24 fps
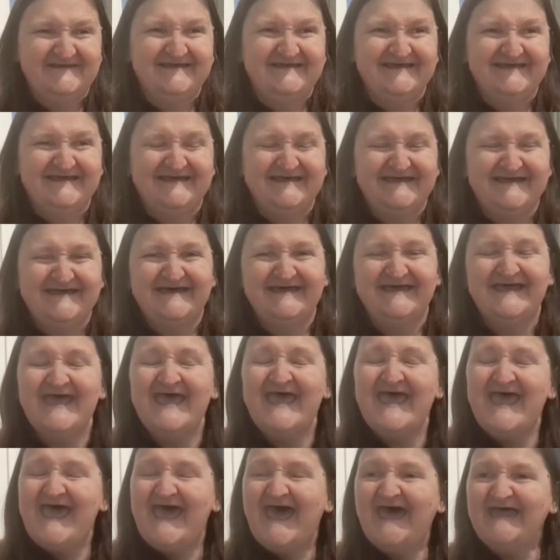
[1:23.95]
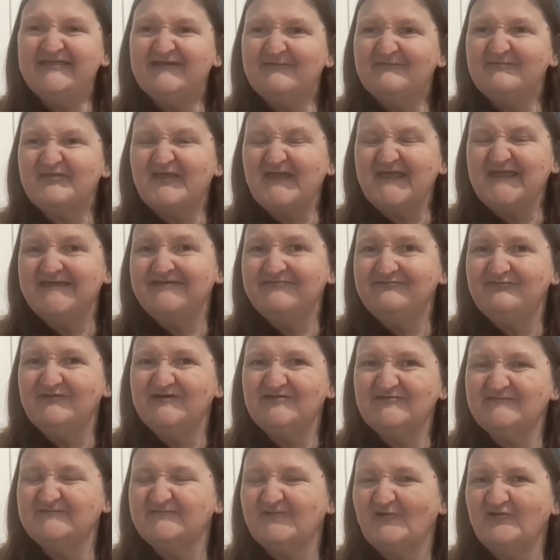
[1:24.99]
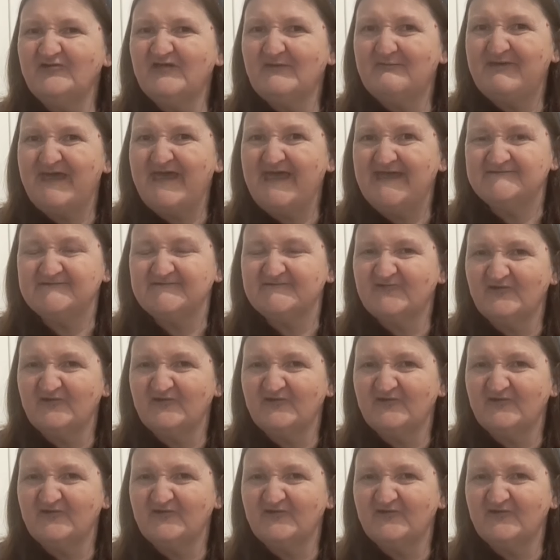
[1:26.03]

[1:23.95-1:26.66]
And I'm thinking, well, it's on a pitch,